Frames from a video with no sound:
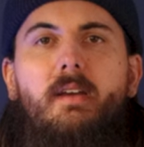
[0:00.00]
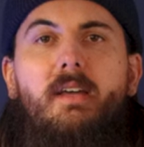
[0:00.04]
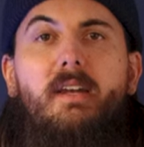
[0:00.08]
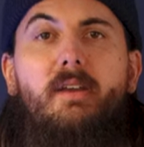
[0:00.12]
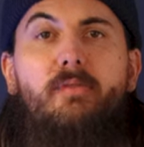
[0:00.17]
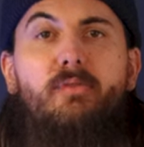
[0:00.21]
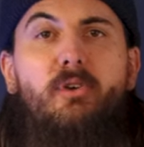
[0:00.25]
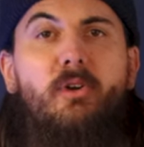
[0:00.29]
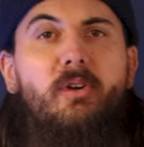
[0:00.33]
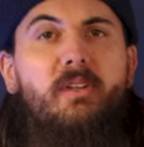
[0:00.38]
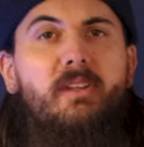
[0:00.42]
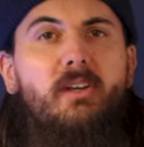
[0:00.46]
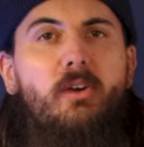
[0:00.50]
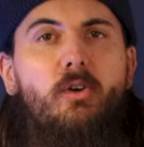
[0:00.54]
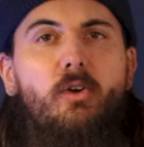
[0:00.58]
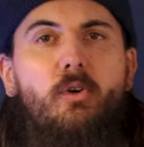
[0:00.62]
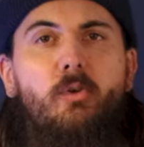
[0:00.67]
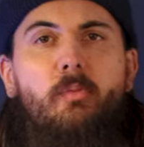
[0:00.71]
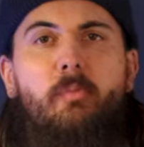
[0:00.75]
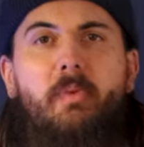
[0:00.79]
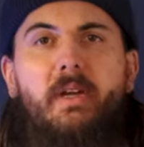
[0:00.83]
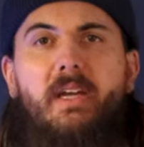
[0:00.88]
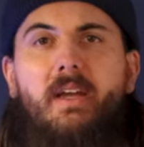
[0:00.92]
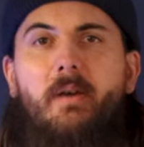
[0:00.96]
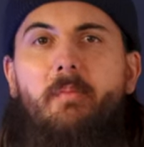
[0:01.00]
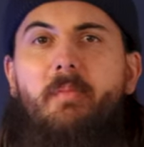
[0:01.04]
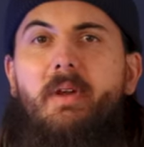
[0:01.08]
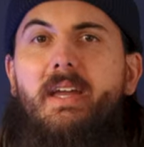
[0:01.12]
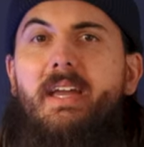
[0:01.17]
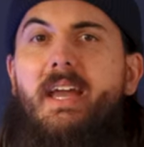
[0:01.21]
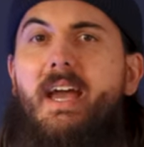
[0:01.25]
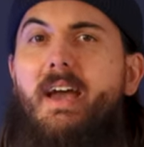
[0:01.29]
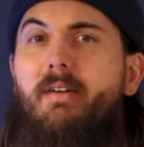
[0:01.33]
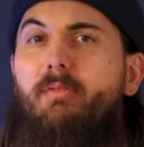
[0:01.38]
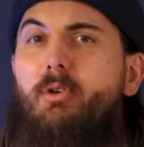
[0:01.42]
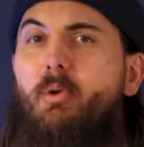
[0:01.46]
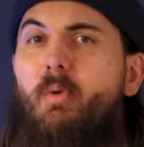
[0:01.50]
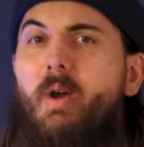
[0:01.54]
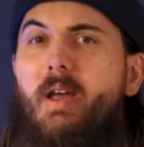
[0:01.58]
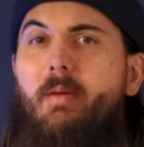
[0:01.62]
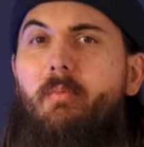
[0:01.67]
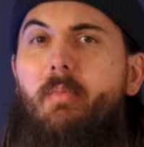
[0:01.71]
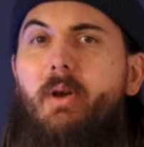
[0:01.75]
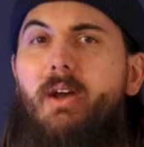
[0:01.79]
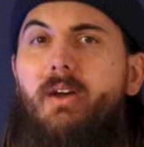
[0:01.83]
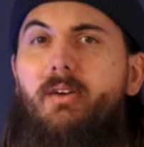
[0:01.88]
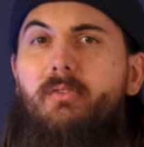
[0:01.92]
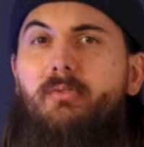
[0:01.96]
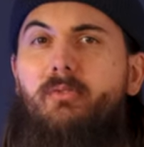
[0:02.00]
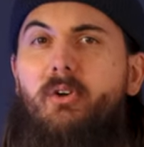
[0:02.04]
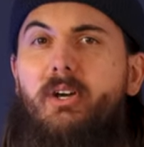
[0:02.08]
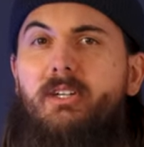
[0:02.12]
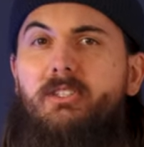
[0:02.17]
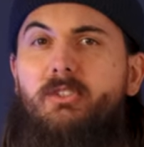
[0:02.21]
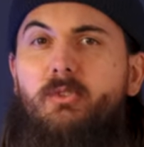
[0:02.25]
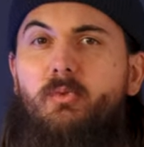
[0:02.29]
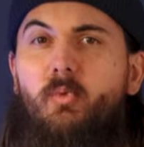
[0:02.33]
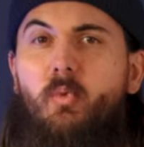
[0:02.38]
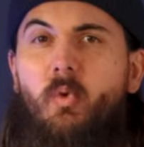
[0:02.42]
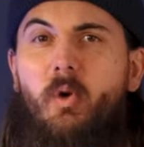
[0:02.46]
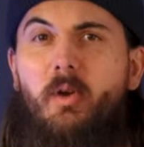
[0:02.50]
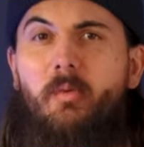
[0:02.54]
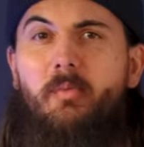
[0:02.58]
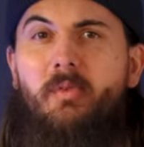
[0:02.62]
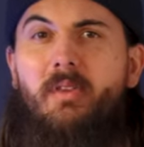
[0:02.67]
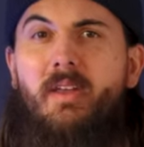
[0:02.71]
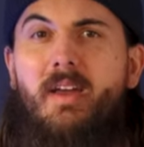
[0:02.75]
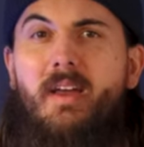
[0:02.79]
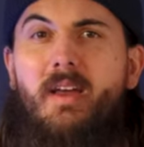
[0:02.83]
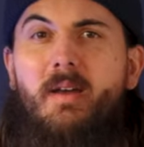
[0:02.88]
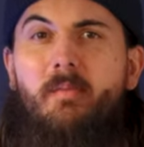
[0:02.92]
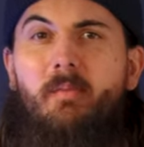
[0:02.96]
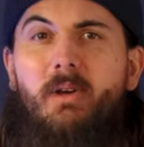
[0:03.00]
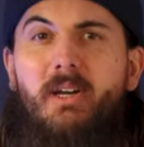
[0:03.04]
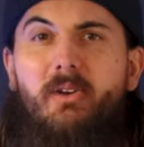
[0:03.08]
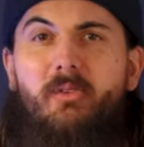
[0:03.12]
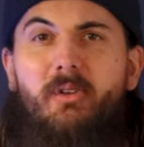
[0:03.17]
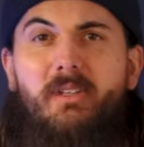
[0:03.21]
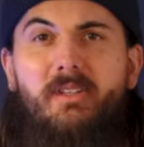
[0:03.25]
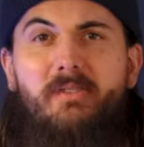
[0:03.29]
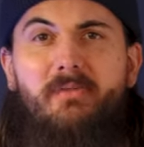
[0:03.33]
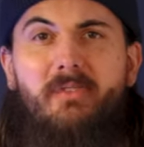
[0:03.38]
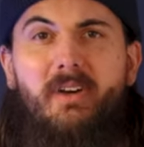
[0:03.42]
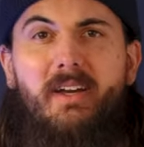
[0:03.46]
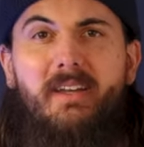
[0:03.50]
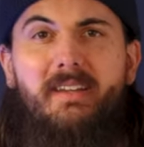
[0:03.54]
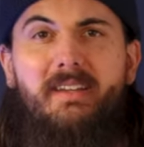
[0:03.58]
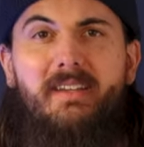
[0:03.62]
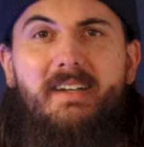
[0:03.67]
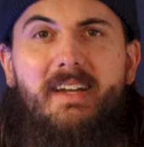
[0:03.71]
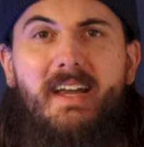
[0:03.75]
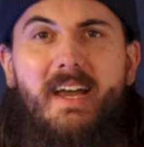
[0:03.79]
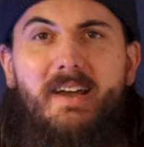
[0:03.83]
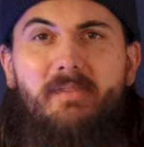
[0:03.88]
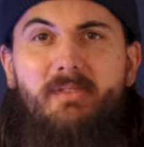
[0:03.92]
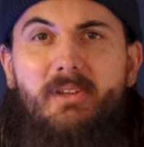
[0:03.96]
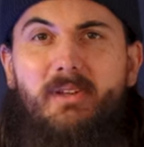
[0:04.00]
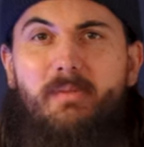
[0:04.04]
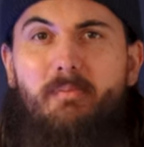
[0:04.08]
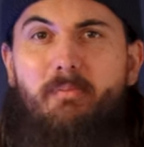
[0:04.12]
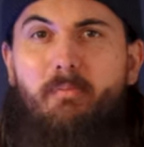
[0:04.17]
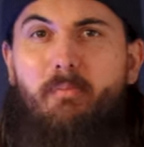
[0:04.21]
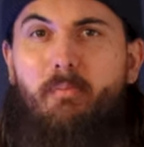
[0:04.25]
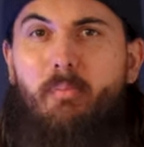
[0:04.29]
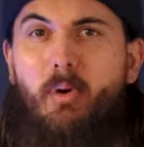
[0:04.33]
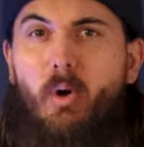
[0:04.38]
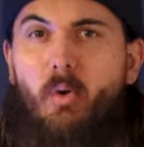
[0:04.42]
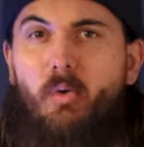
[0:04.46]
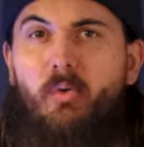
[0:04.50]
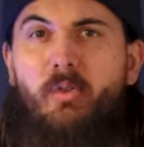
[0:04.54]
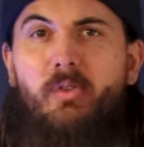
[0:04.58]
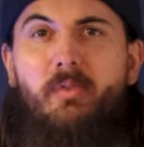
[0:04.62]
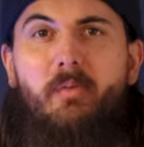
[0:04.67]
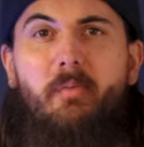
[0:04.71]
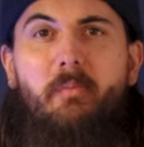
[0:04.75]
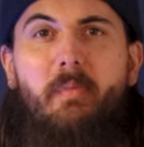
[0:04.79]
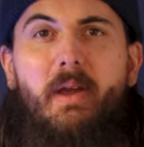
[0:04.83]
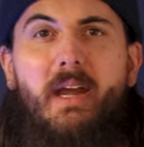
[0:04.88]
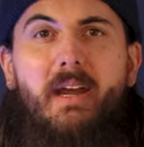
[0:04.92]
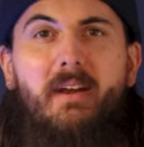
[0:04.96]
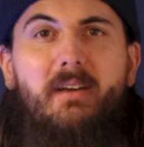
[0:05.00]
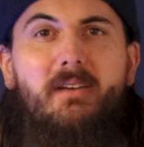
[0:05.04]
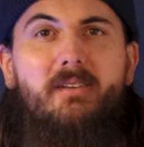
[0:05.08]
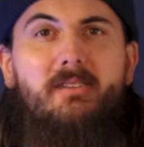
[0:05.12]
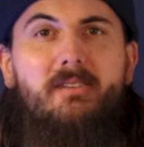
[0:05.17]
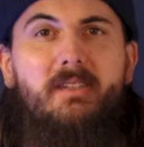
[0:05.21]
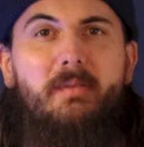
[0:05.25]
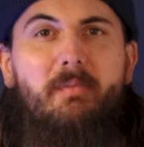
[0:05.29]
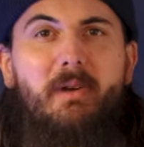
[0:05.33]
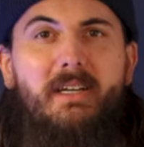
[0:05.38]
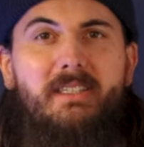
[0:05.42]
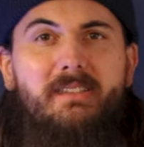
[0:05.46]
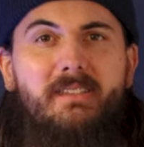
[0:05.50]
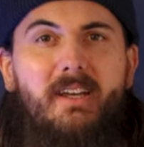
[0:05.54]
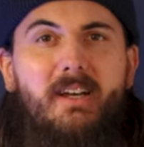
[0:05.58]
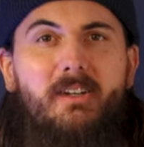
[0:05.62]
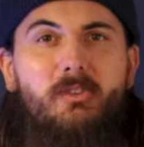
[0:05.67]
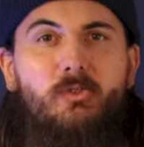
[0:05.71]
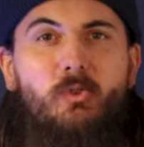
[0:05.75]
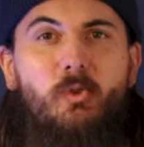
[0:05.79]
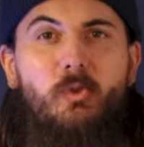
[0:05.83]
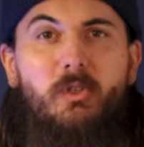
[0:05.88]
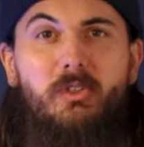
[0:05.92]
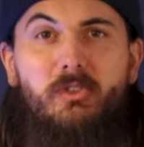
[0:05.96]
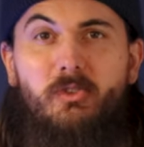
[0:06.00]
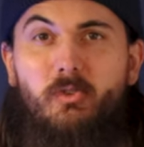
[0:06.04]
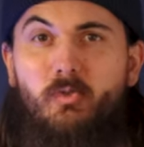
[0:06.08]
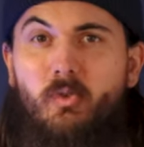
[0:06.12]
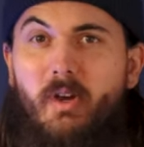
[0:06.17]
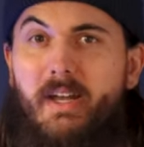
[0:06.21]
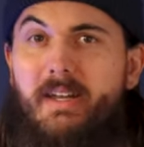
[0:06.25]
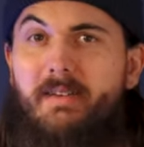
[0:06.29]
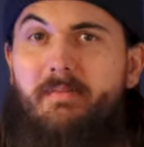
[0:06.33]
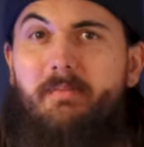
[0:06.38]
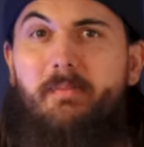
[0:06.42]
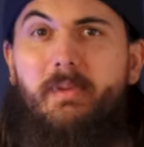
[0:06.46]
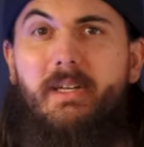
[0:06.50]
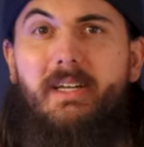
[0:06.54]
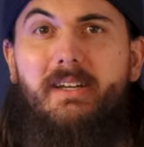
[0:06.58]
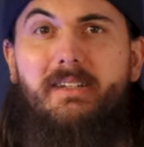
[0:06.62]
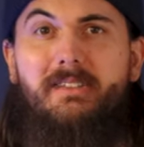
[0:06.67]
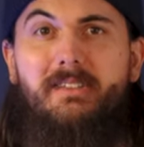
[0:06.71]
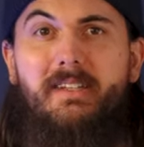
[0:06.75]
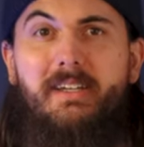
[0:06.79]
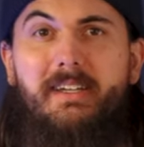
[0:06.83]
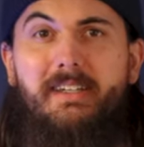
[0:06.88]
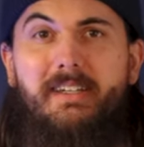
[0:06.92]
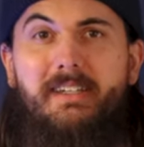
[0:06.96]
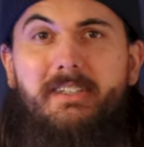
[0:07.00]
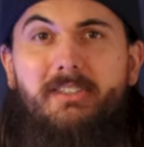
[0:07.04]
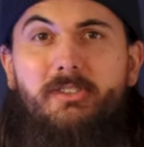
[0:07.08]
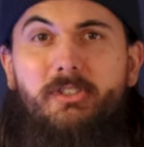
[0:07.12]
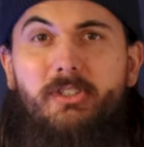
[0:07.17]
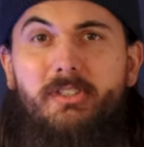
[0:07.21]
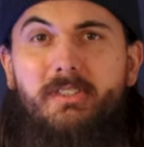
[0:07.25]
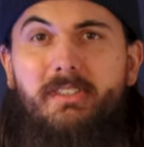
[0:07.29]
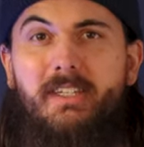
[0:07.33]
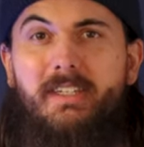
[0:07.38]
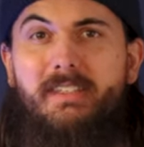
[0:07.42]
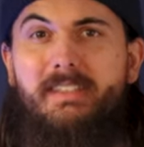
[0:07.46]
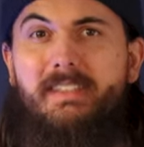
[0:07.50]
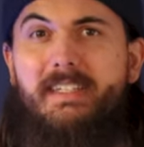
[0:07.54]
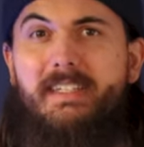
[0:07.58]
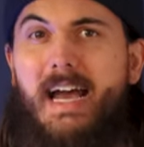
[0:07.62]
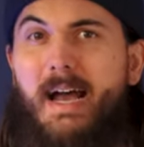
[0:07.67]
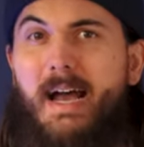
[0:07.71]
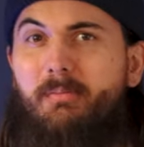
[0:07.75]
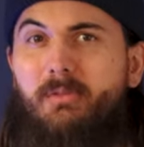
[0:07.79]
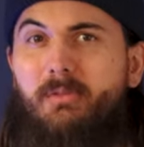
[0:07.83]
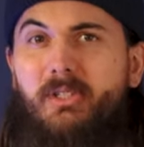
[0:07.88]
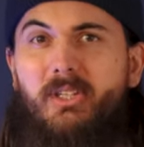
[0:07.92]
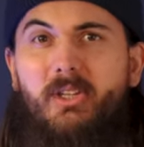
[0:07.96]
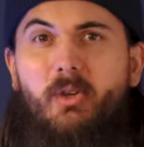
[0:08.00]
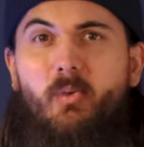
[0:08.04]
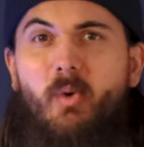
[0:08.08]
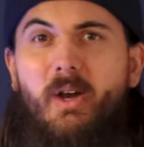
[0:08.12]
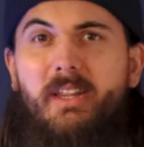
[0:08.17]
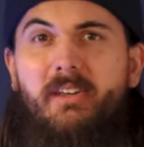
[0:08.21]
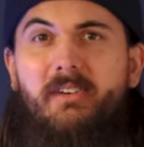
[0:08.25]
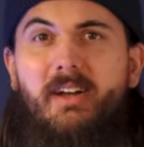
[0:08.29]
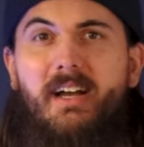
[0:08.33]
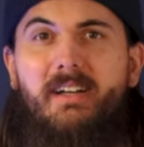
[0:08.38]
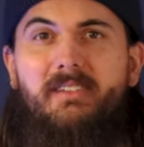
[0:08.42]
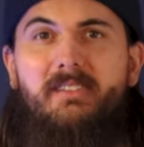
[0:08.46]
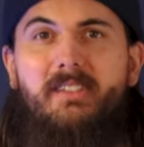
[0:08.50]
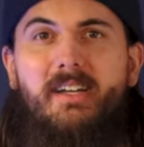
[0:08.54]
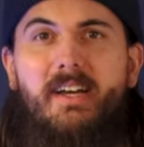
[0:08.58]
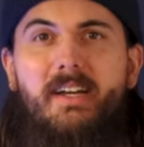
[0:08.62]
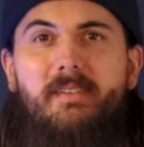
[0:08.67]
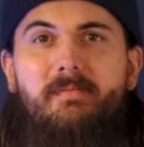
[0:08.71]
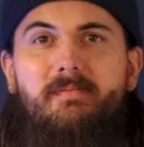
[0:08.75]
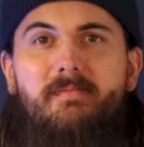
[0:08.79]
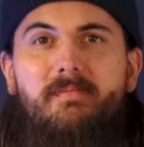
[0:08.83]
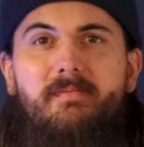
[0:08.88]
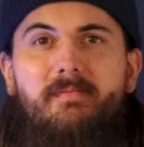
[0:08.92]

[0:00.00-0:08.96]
And if you're in the cold, pick up a heavyweight pair for extra warmth, but I really find that having both pairs in my sock drawer is great because I can just adapt to the weather outside.